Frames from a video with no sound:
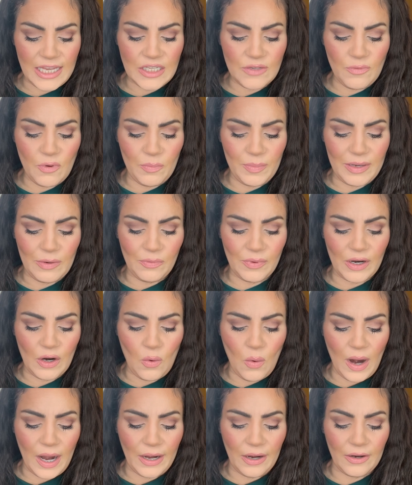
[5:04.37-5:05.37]
will be
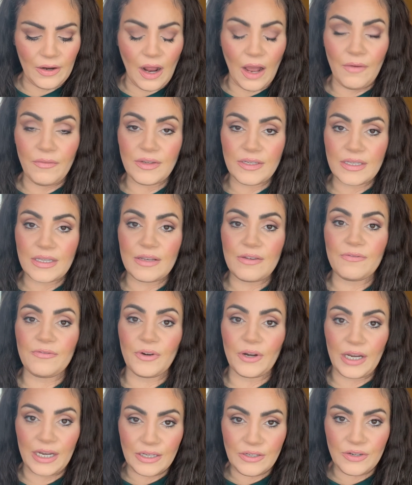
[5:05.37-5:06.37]
required, obviously,
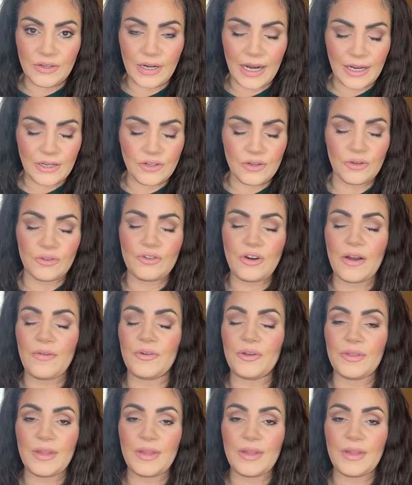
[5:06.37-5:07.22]
for international travel,